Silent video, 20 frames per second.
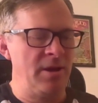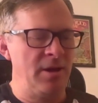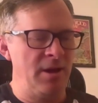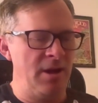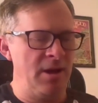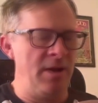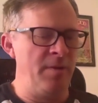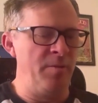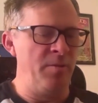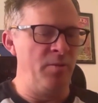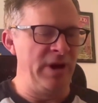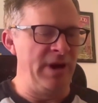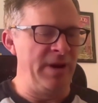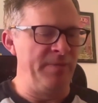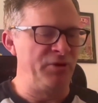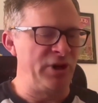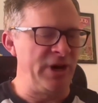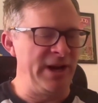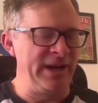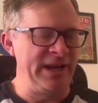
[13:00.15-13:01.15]
when
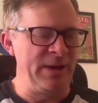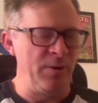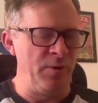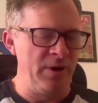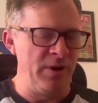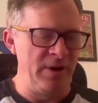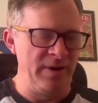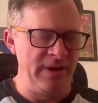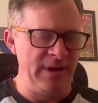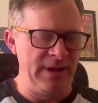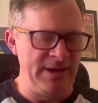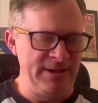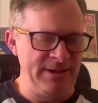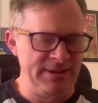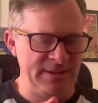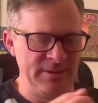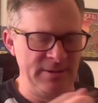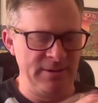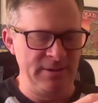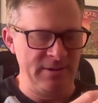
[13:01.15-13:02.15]
I'm trying to get one of
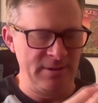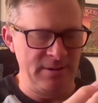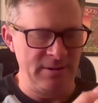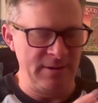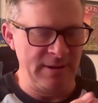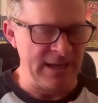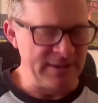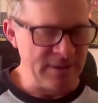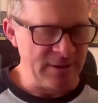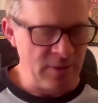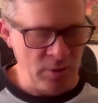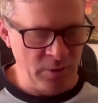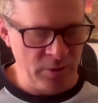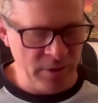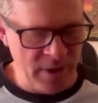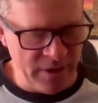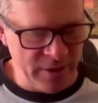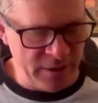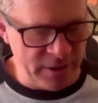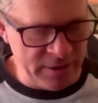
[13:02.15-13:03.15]
these. It's a whole
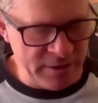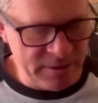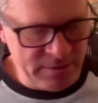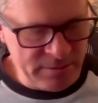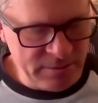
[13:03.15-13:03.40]
nother